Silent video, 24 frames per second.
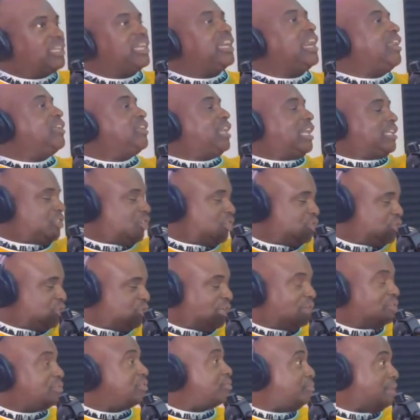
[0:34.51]
I told you I
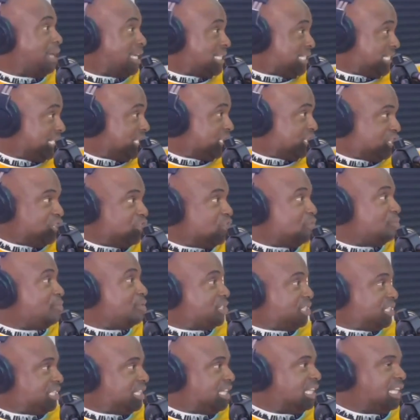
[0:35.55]
was best sense of humor,
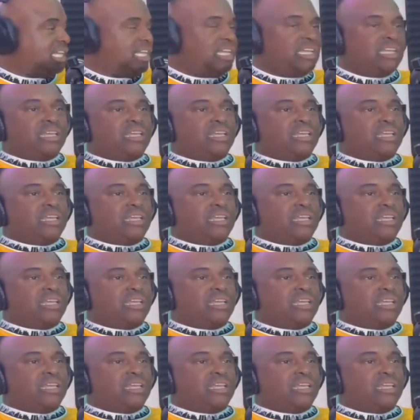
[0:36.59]
silly.